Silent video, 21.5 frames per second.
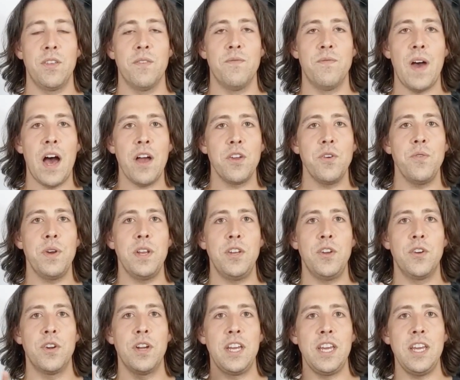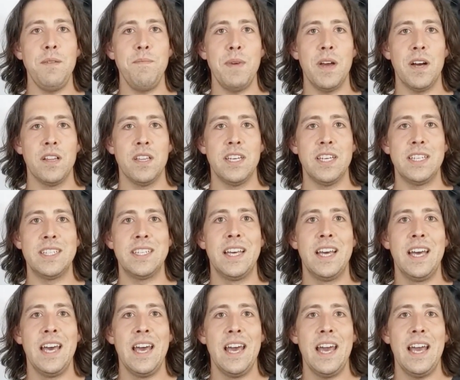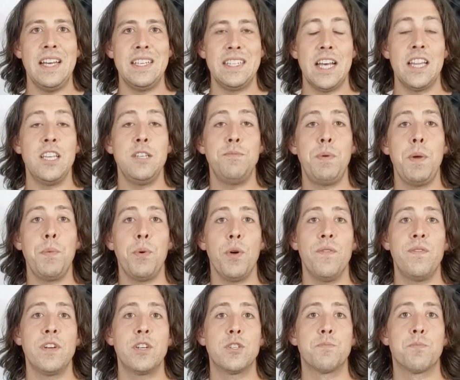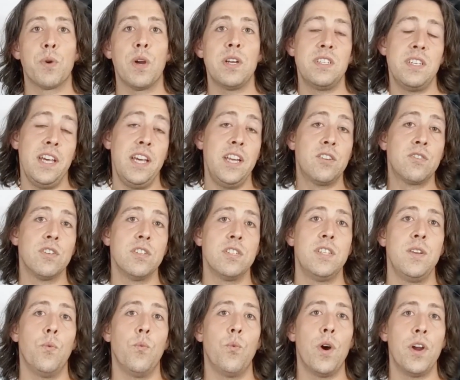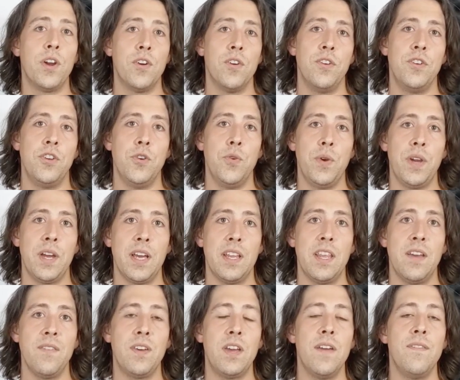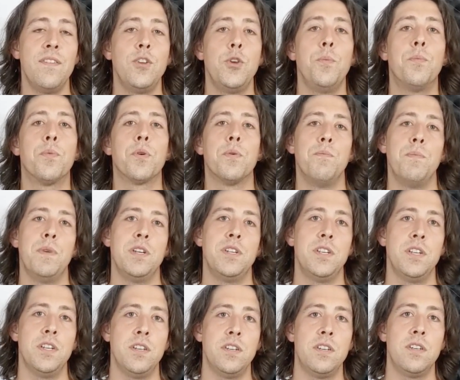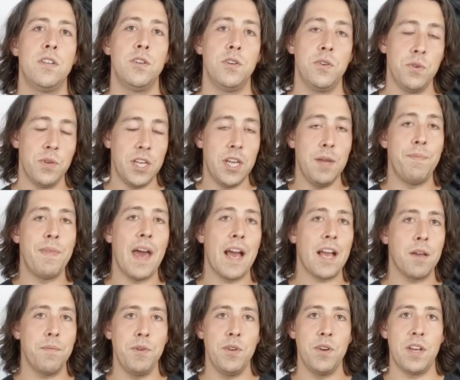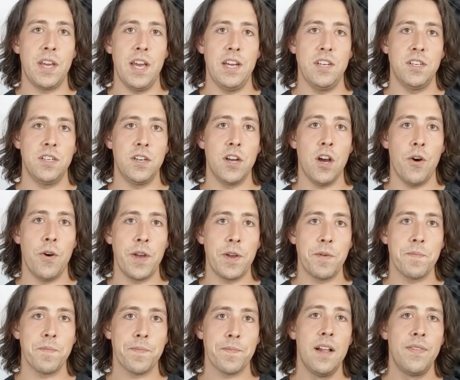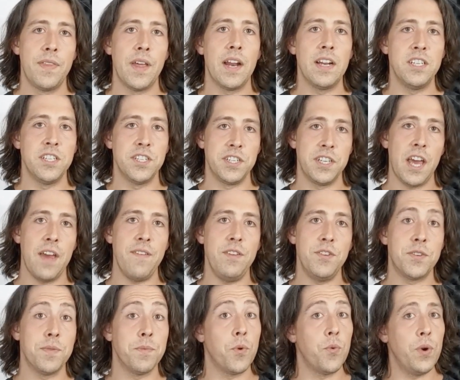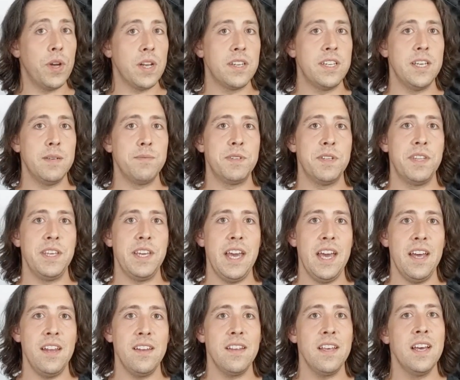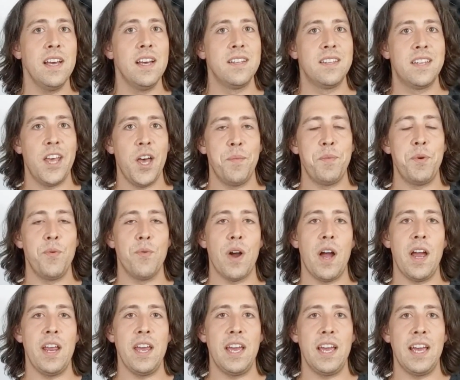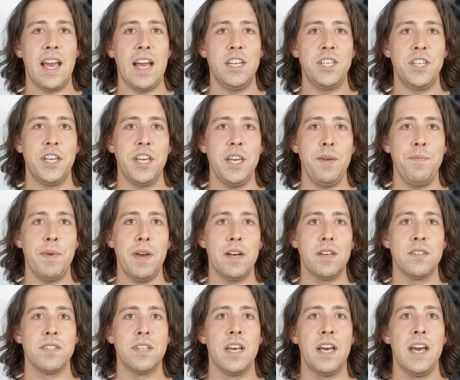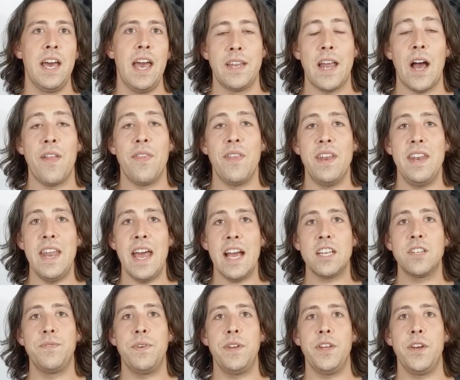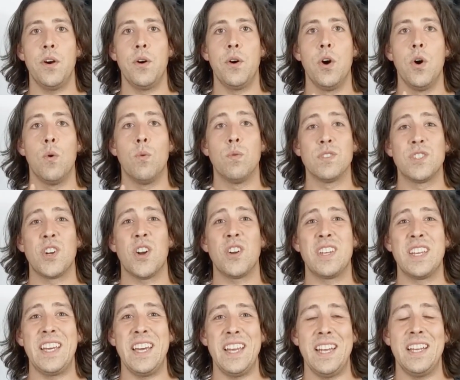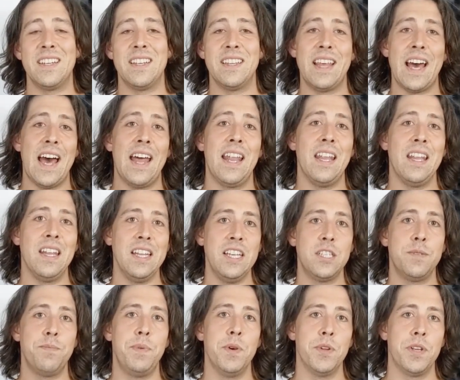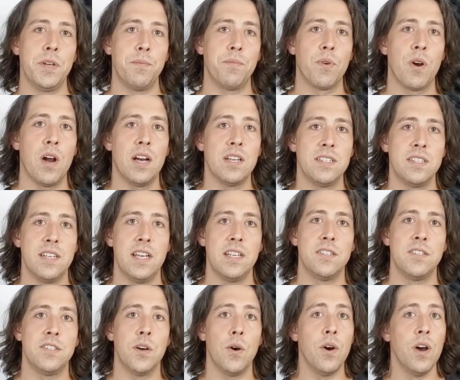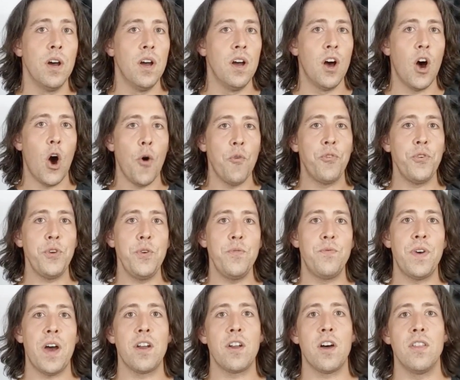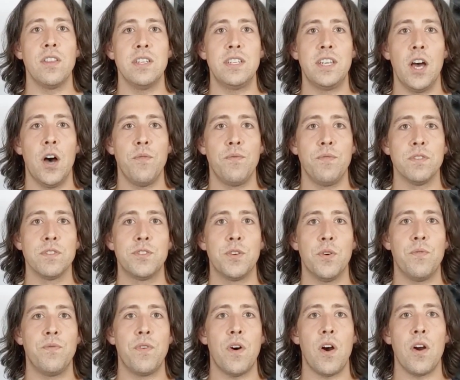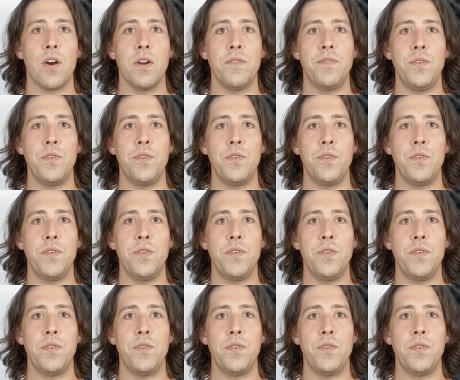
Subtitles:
The value in your email list is that these people have expressed interest in what you're doing and they've given you permission to keep that communication going. Then I just gave you some quick tips at the end to help you write engaging emails. Now in the next video, we'll start to get into that list building process. So hopefully you found all this helpful so far.